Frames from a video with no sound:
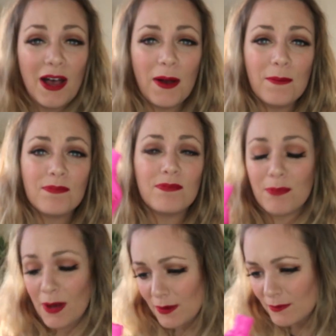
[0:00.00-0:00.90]

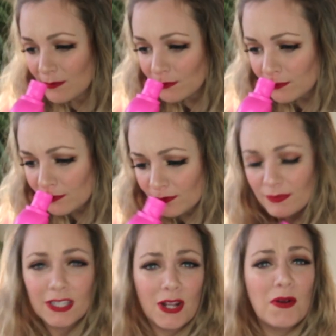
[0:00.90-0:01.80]
But
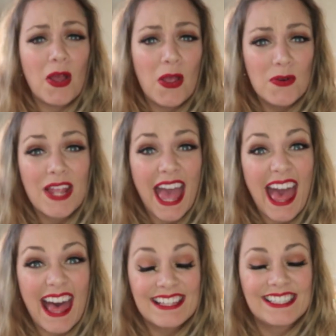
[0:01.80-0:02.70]
you know, who
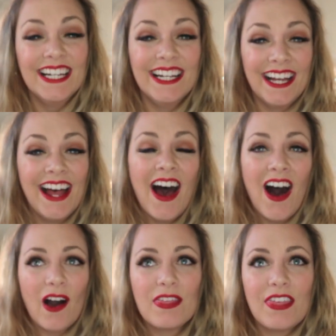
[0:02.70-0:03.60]
cares?
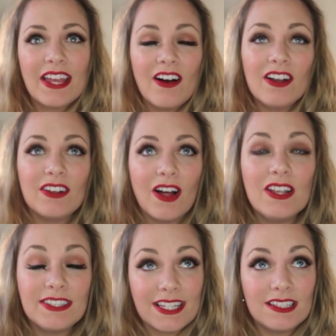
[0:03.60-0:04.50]
I think
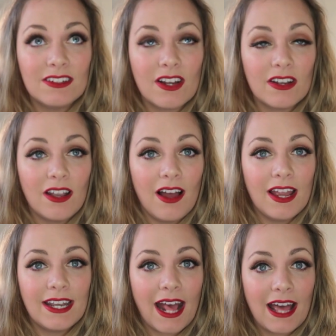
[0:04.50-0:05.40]
I did look
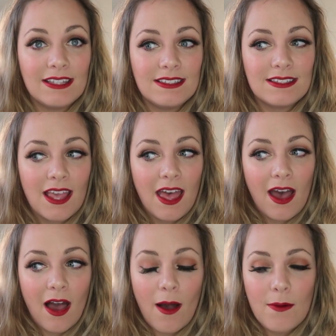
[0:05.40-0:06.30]
online, and
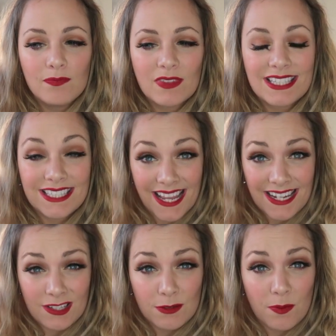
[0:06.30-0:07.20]

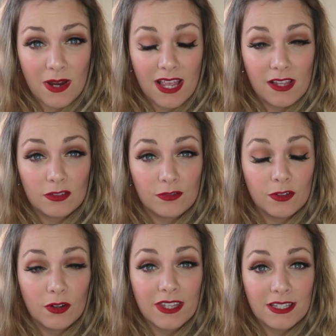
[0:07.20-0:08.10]
Sainsbury's
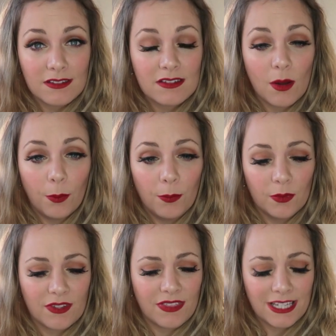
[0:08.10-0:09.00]
for the
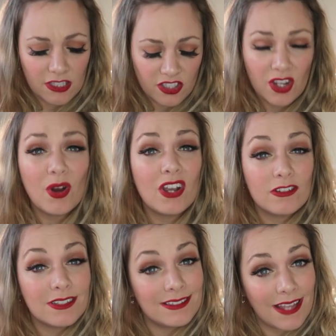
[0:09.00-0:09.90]
Unstoppables, I think it's
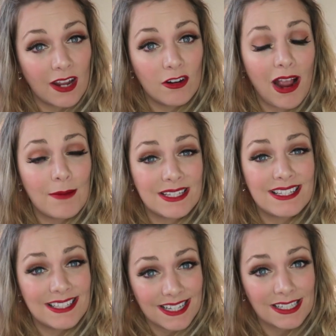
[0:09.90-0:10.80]
210 grams
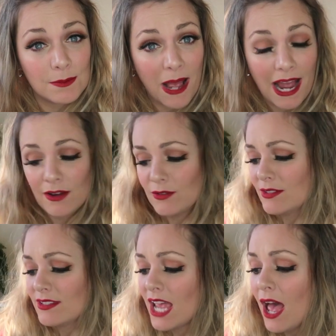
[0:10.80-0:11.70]
is
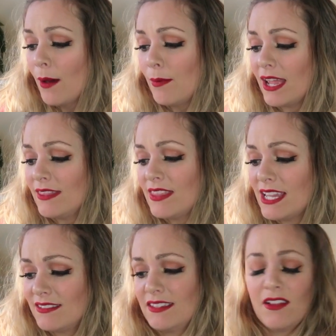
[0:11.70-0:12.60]
£6, but in
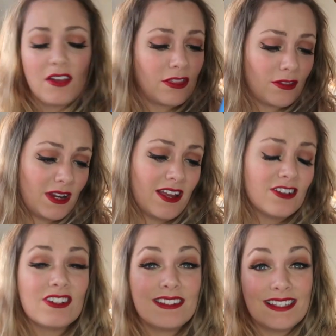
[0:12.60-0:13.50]
these is like
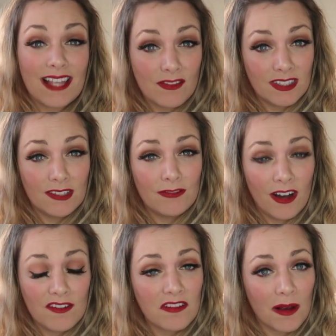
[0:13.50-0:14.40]

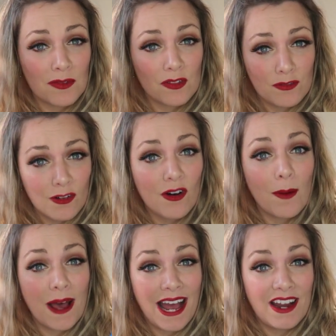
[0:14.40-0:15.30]
375 grams
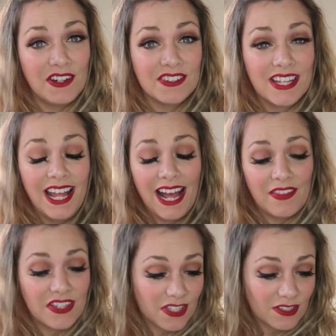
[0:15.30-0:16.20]
for £1,
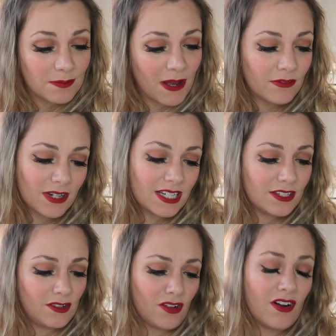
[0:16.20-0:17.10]
and they do smell really
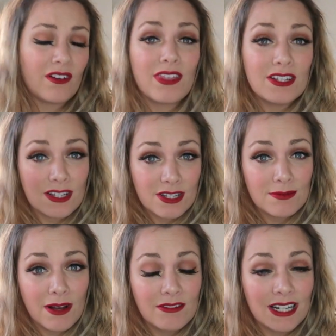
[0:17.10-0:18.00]
strong, they do
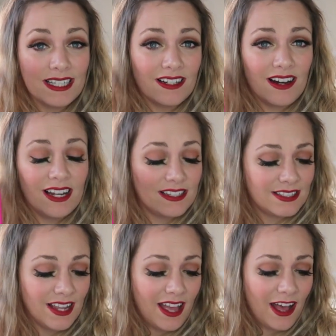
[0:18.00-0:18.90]
smell really
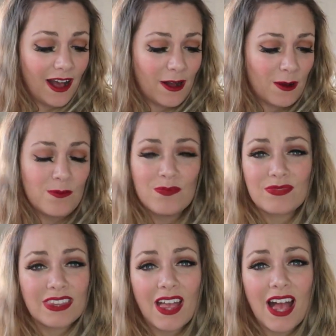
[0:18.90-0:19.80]
nice.
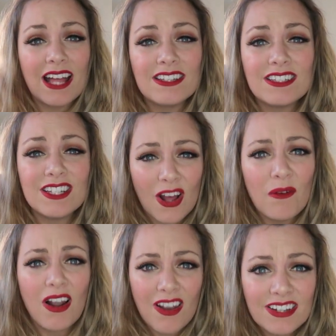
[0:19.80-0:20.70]
And you
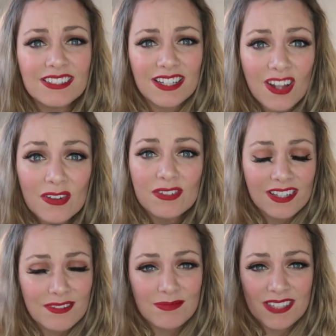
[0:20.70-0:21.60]
know, I like to go
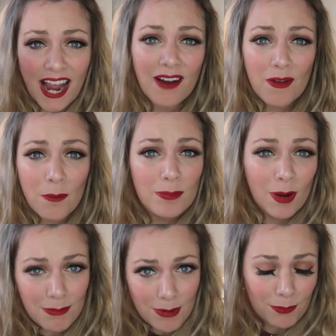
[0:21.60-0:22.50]
to town on
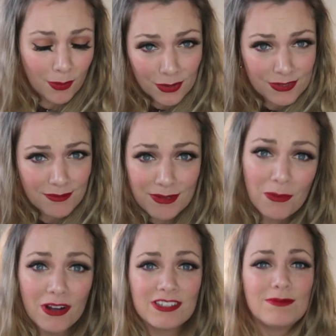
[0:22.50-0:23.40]
putting my balls in my
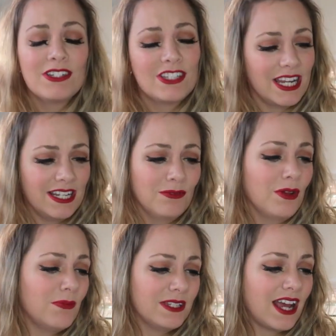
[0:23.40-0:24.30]
washing machine
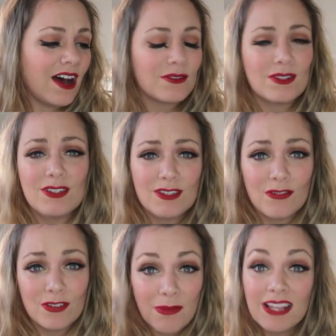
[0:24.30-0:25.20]
with my towels and
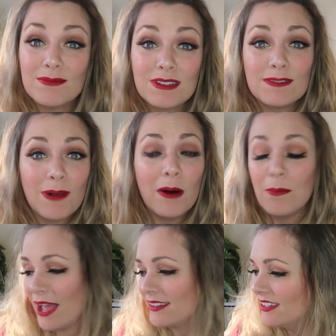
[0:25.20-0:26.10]
stuff to make them smell
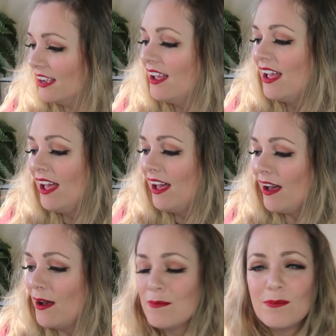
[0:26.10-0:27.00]
better.
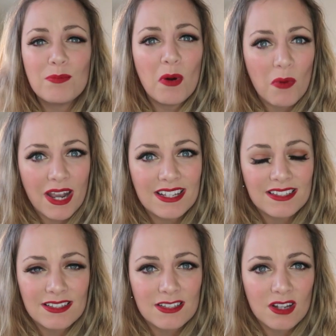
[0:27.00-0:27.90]
But when
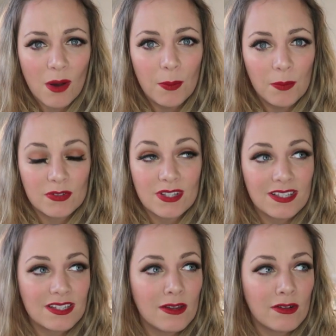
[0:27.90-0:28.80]
it's Unstoppables,
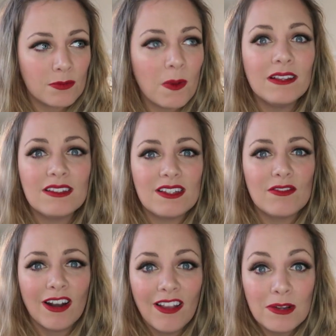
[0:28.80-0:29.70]
because they're so
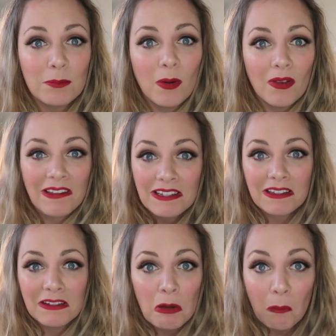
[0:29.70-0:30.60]
expensive, I like put
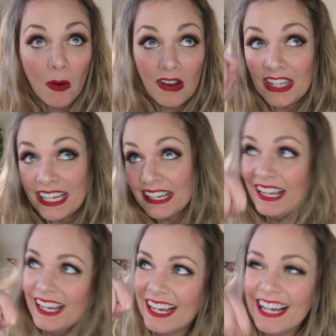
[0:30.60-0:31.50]
like one in.
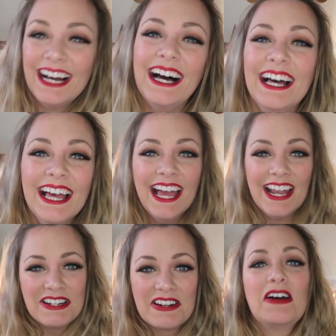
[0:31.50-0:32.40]

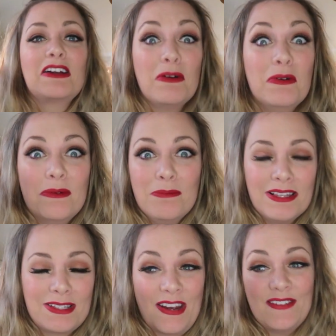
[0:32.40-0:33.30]
And you're like, oh,
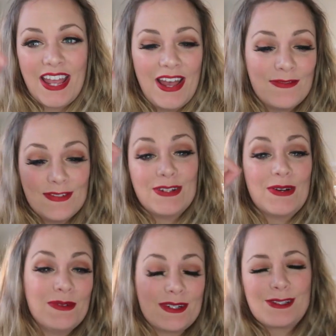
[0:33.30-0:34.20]
must go carefully, you
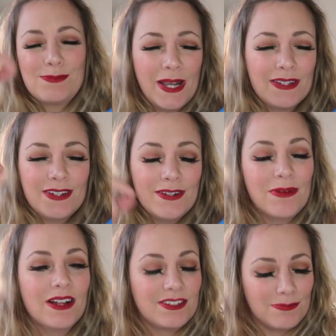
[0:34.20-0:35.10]
don't want to spend too
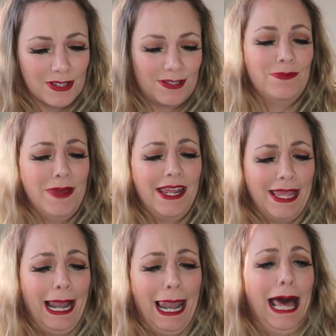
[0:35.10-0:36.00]
much, must make
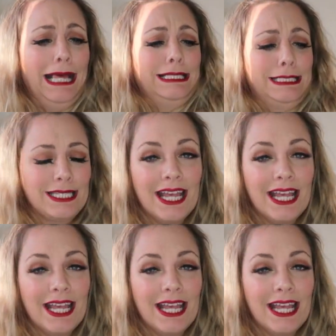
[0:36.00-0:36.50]
it last.